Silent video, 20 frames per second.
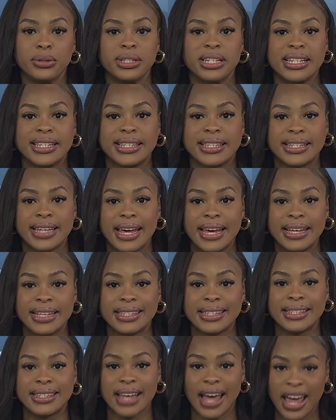to stay
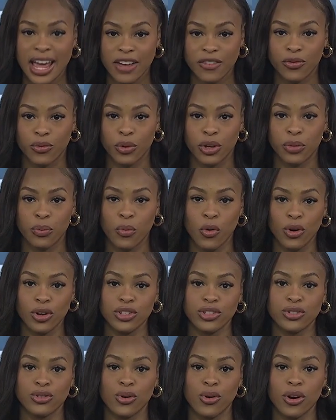safe with more
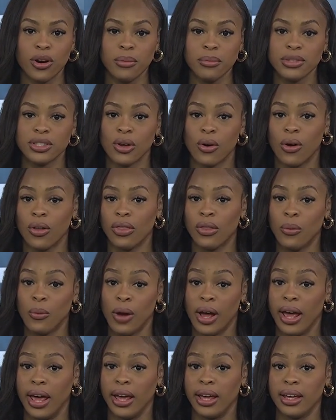storms on the
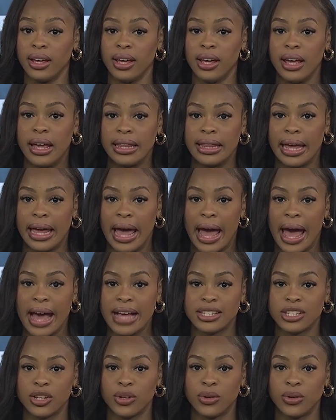way. They ask you